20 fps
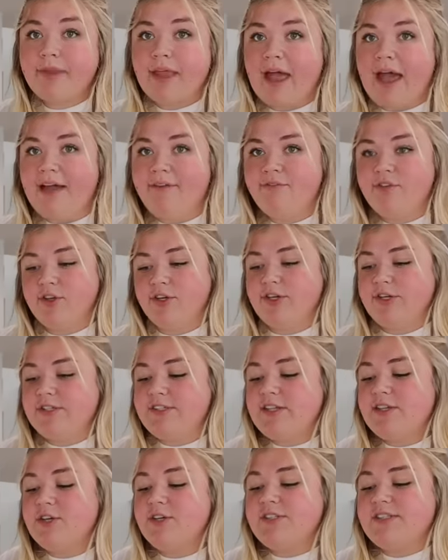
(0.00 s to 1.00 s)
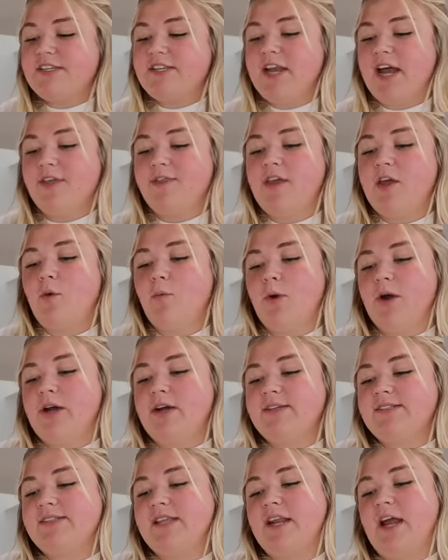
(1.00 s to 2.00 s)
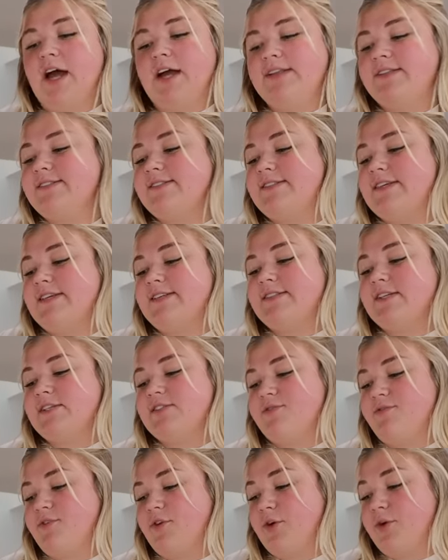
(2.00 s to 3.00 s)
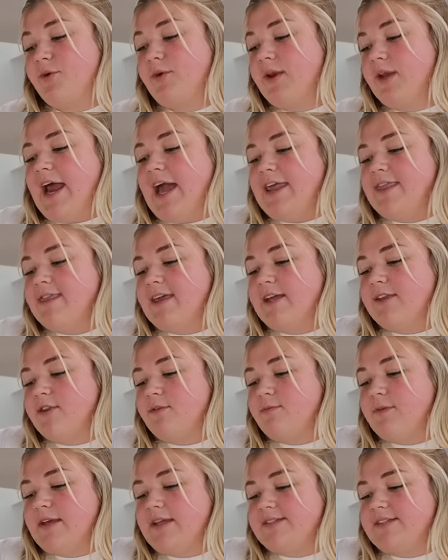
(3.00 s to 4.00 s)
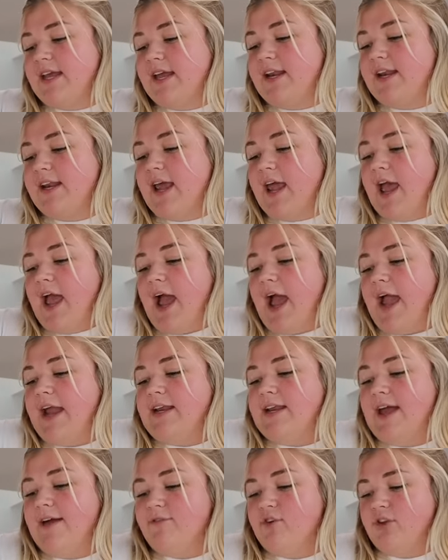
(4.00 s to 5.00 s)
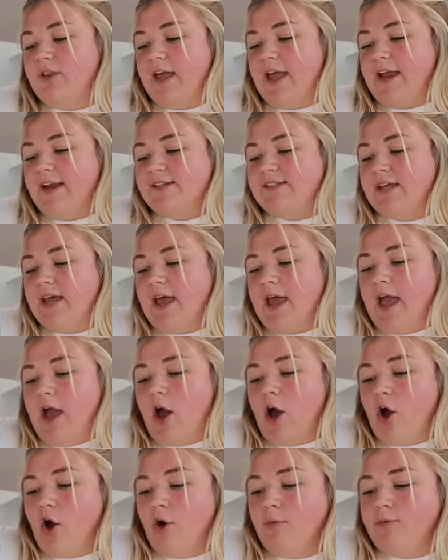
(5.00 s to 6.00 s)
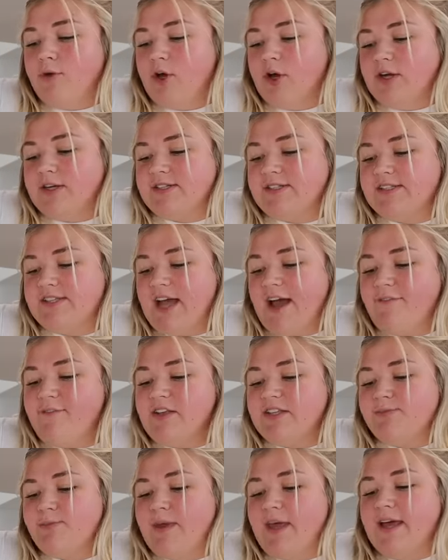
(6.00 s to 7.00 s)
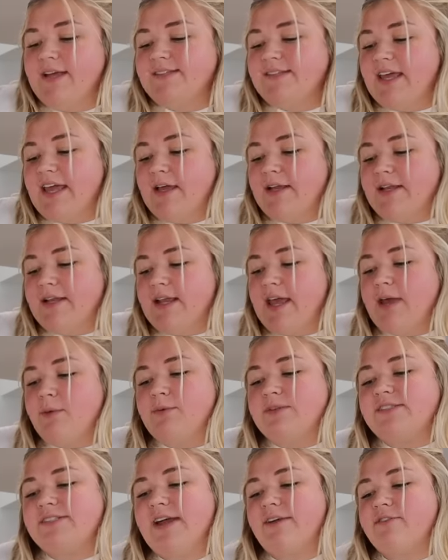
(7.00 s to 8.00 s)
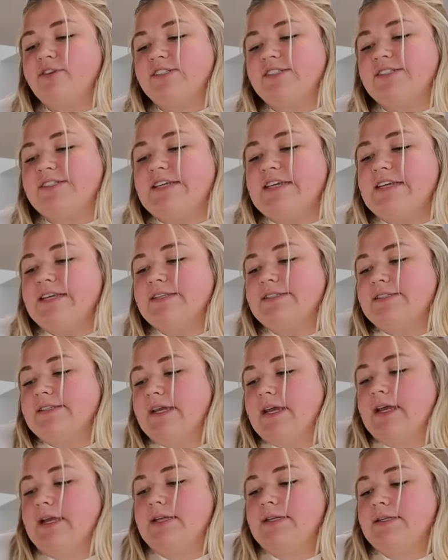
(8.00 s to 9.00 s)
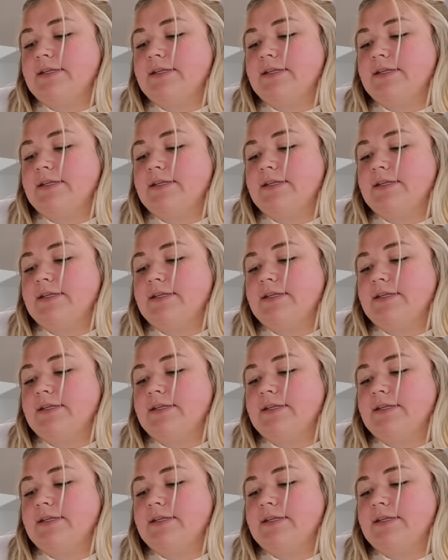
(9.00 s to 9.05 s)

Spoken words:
I've learned that there's nothing worse than unseasoned food. I think the reason I never liked home cooked stuff is because it was never seasoned.